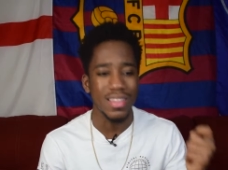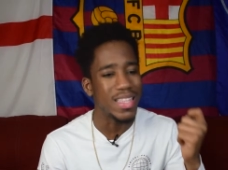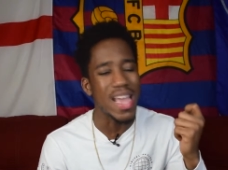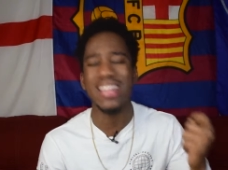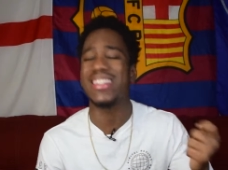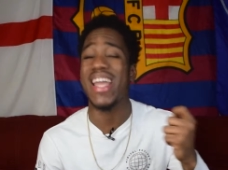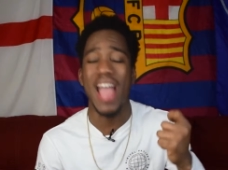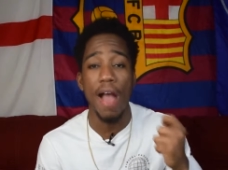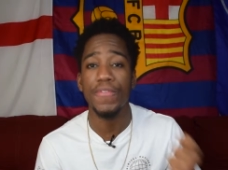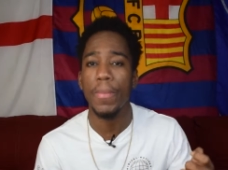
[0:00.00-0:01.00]
they they
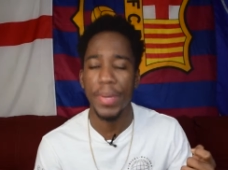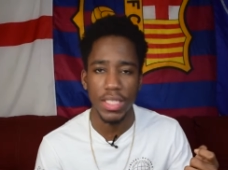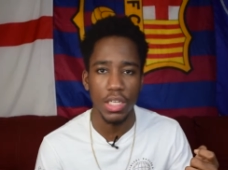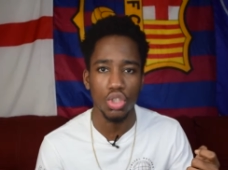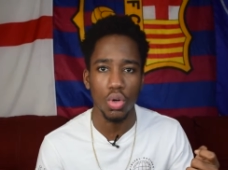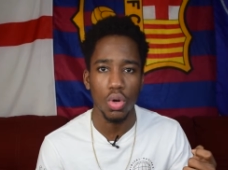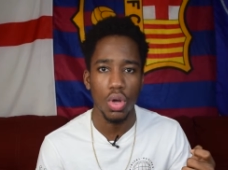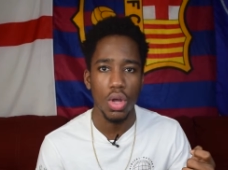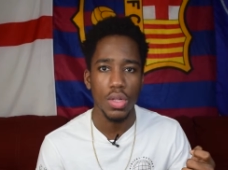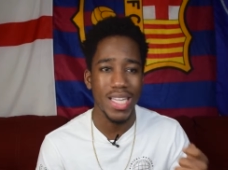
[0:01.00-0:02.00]
have the potential.
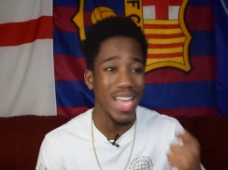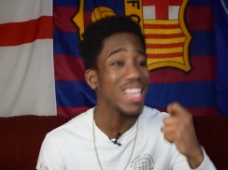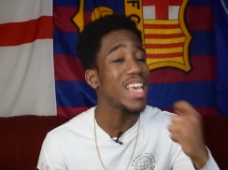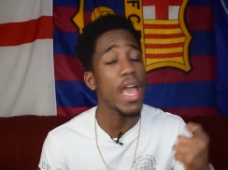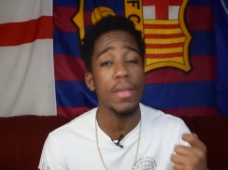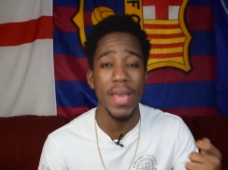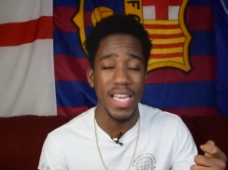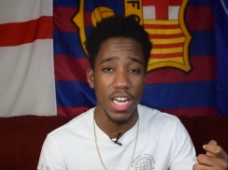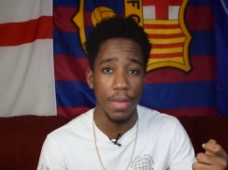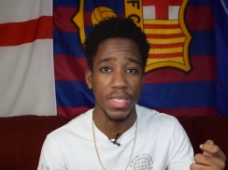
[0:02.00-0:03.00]
They can make
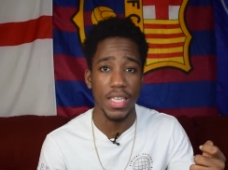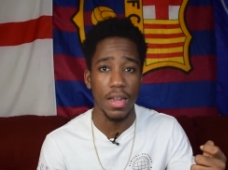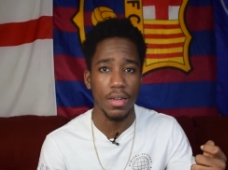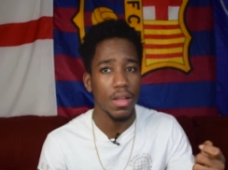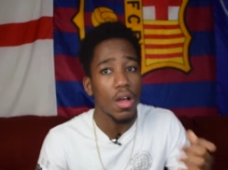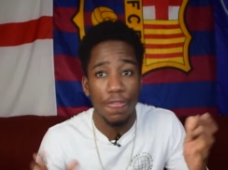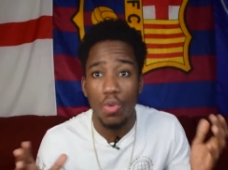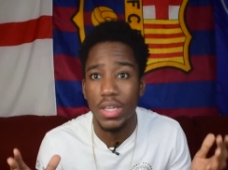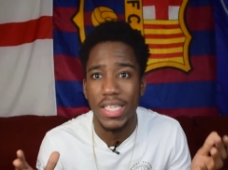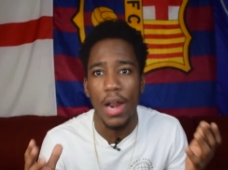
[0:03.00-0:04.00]
an upset. Of
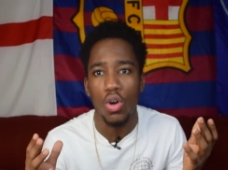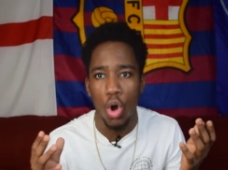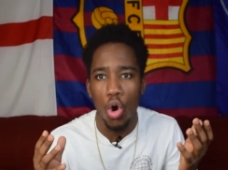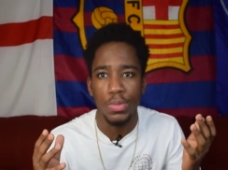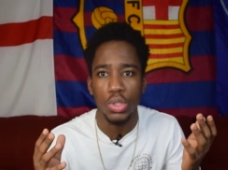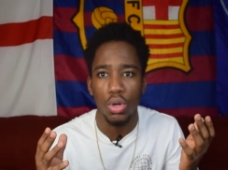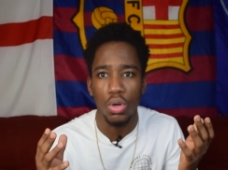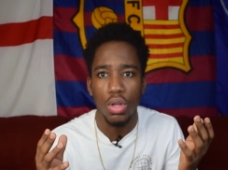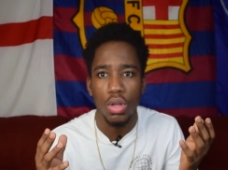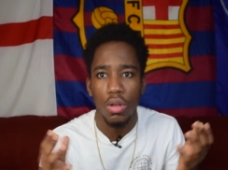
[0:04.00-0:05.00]
course, I don't hope
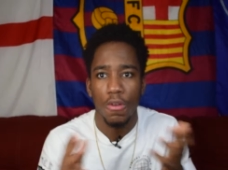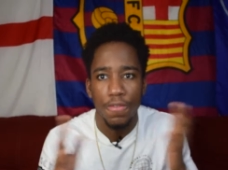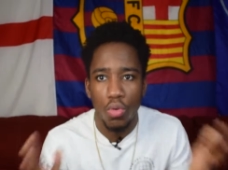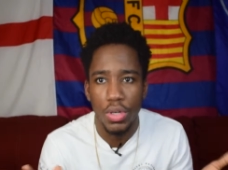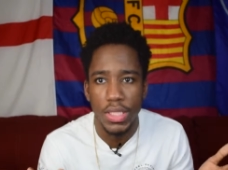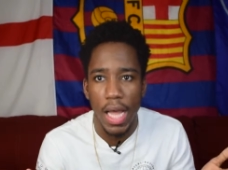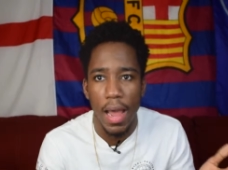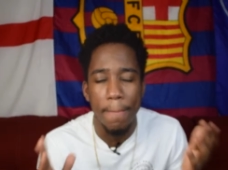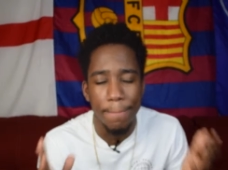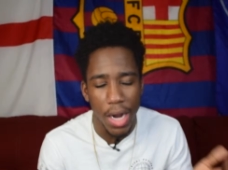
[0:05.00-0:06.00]
so. Of course
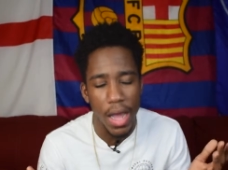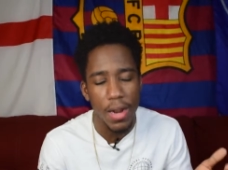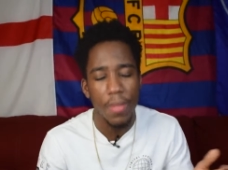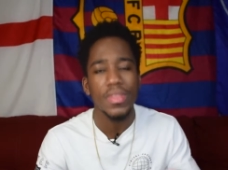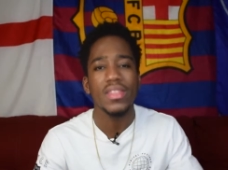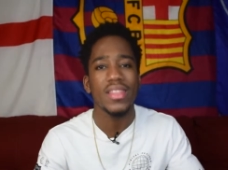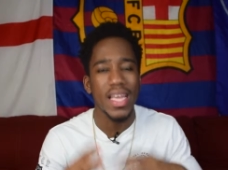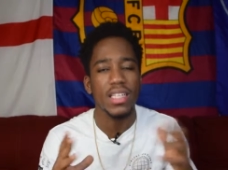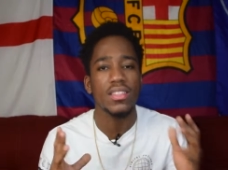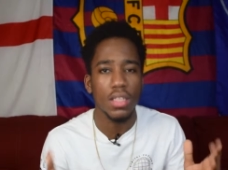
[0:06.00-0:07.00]
not. But they
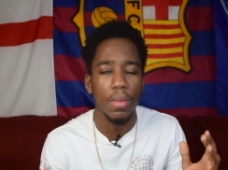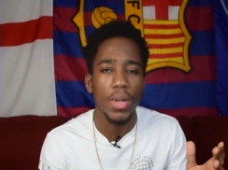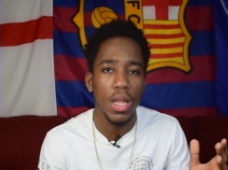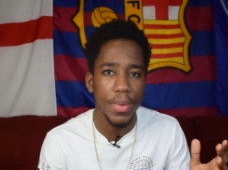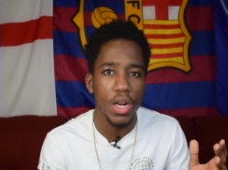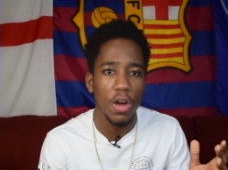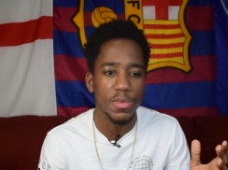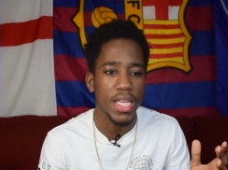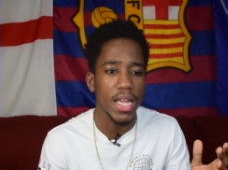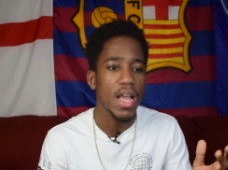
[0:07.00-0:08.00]
can still pull up an
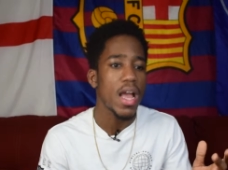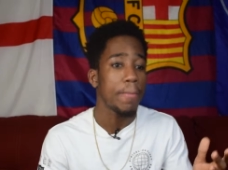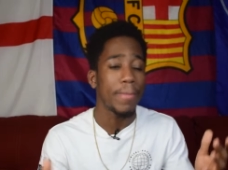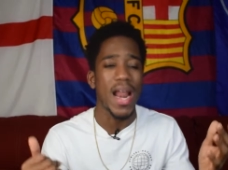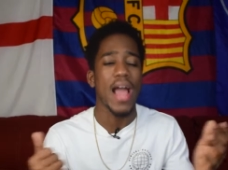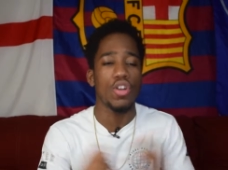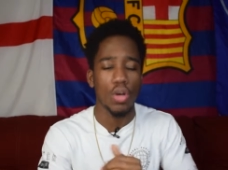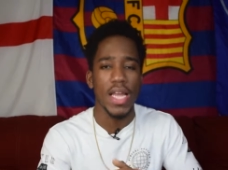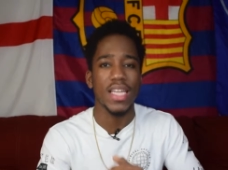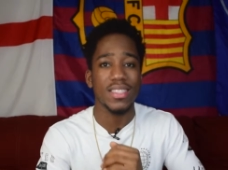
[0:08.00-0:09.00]
upset. But I know
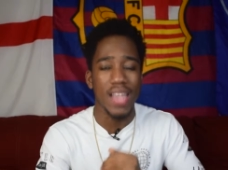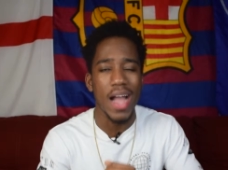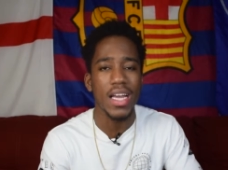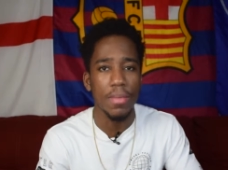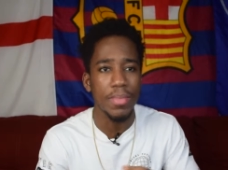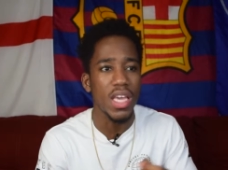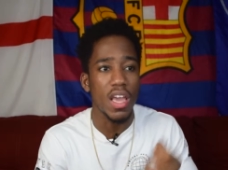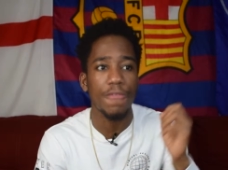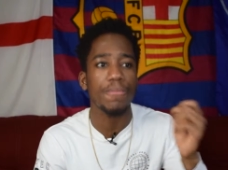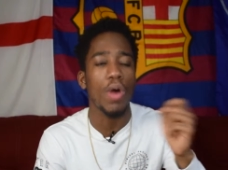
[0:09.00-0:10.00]
that it's not going to be,
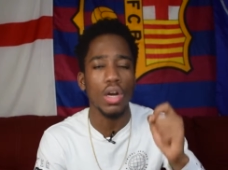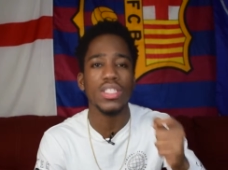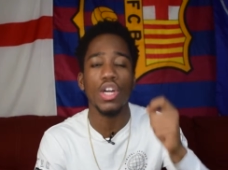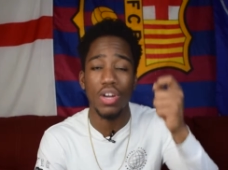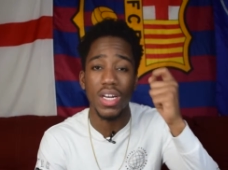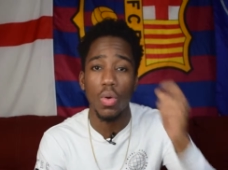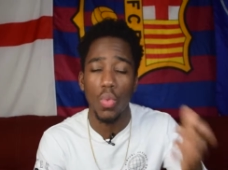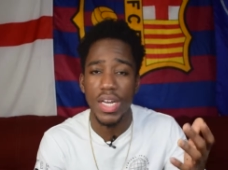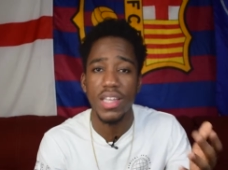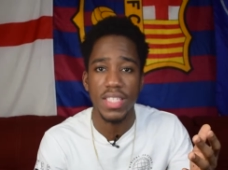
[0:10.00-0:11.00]
if Barca are going to
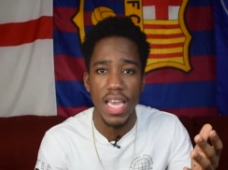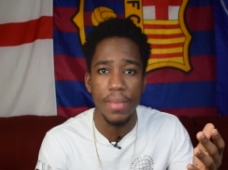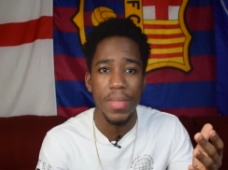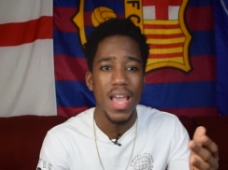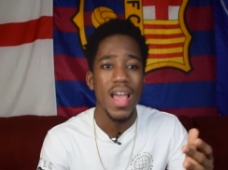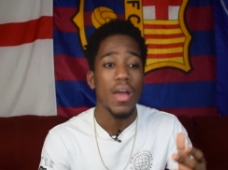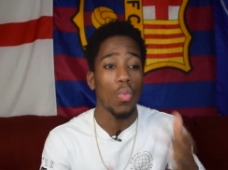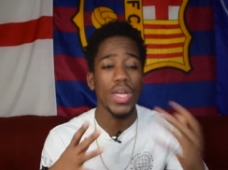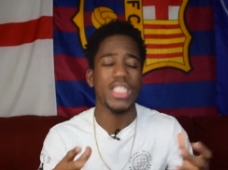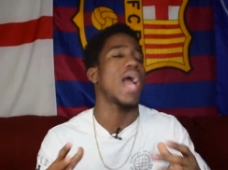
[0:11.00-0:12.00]
win this game,
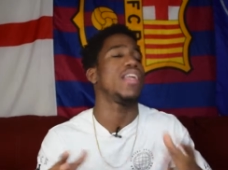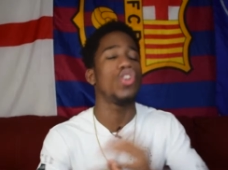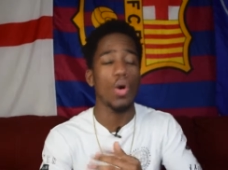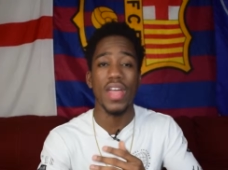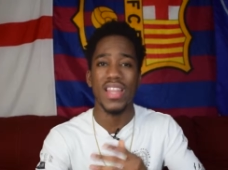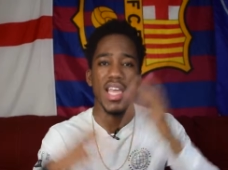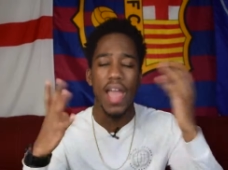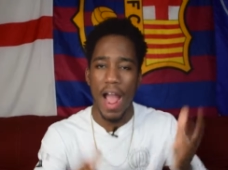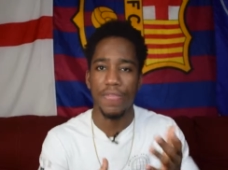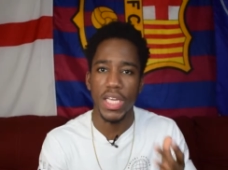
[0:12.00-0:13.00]
which I know that they
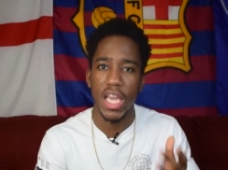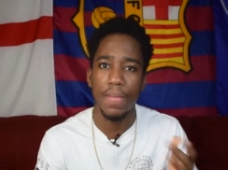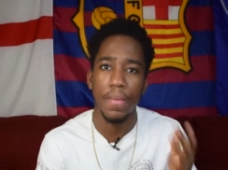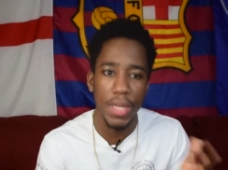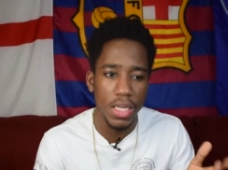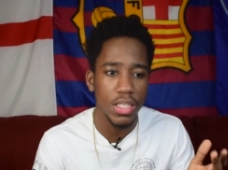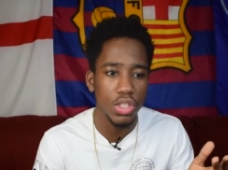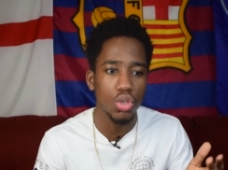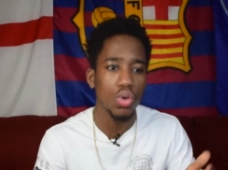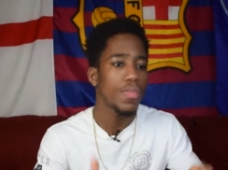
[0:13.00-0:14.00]
have the capability
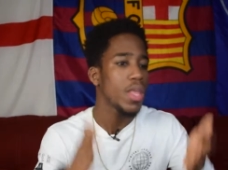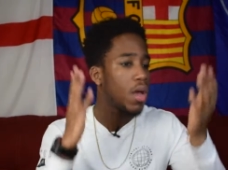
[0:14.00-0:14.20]
to,